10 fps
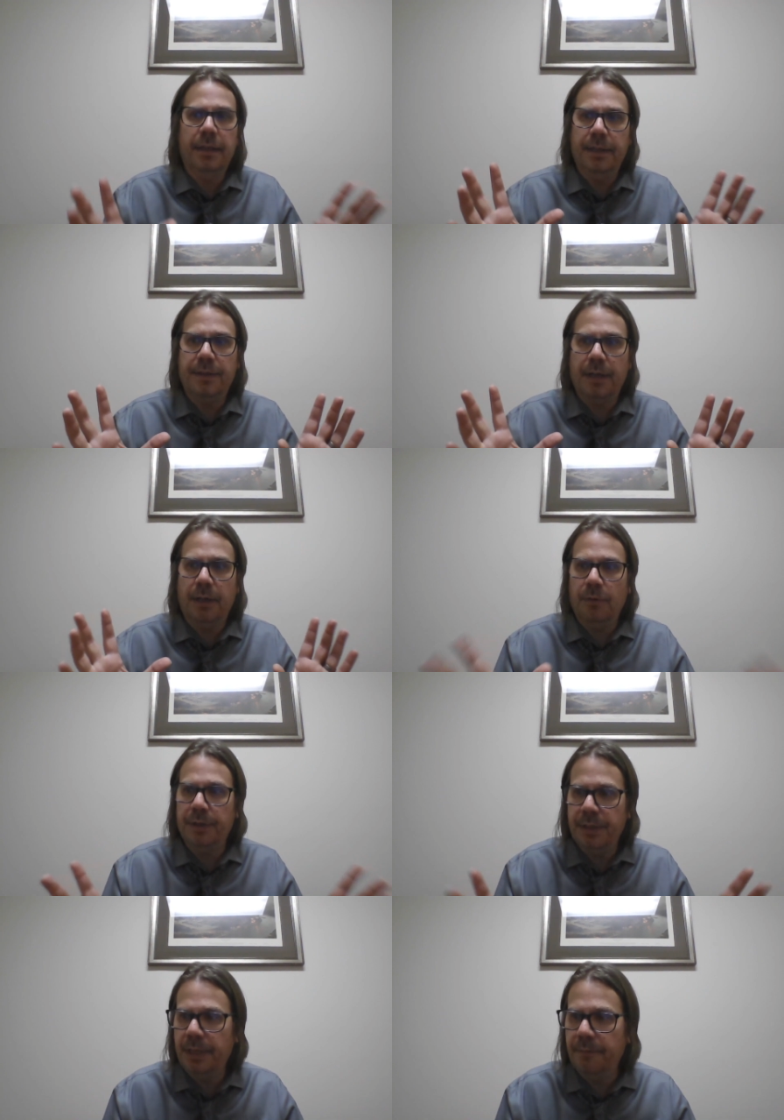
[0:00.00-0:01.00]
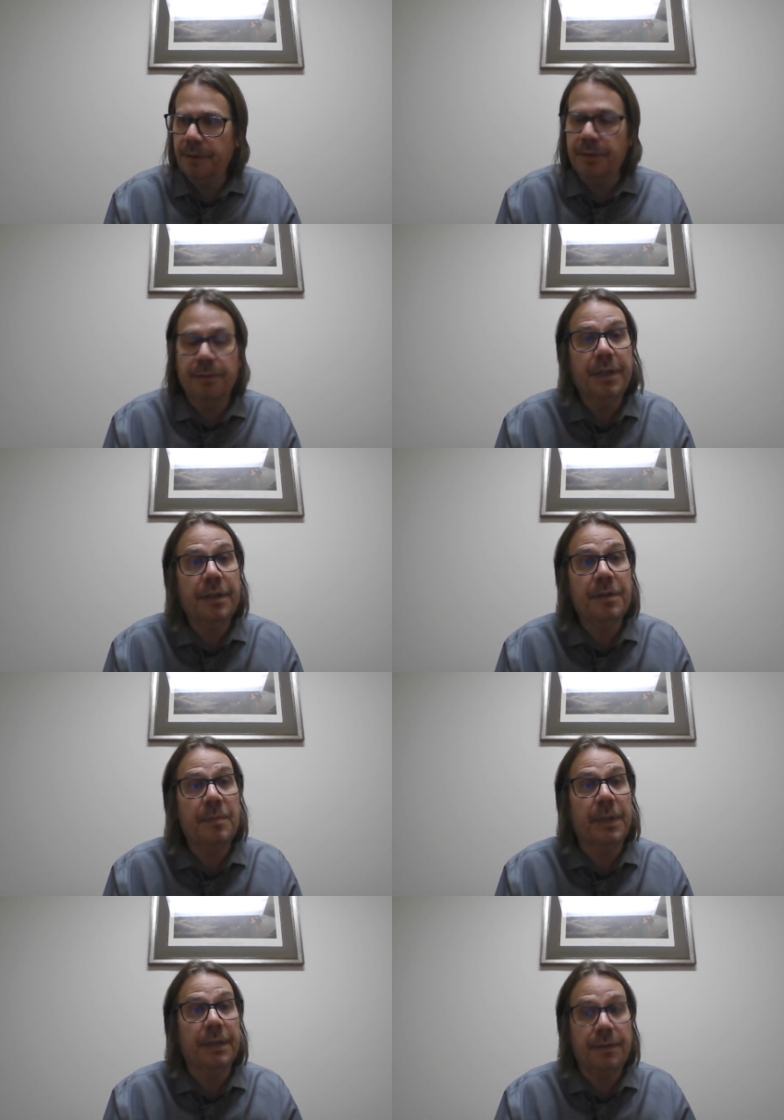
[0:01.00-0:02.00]
is uh, warranted for two
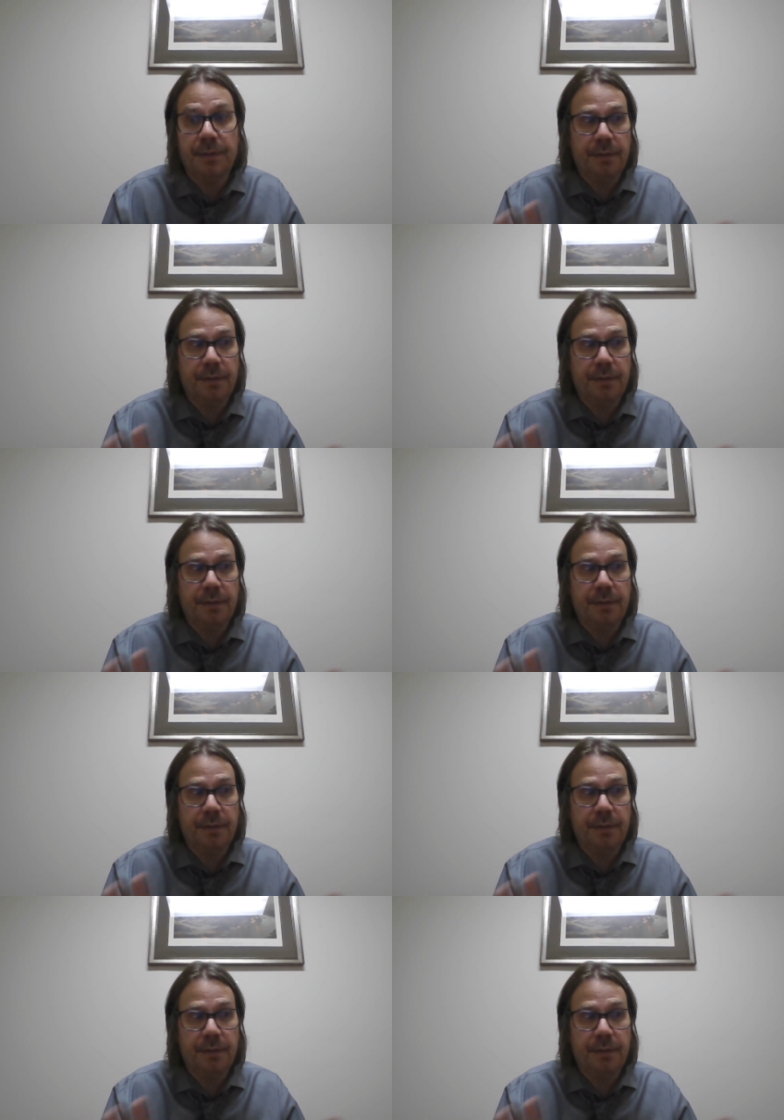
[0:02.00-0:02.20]
years. But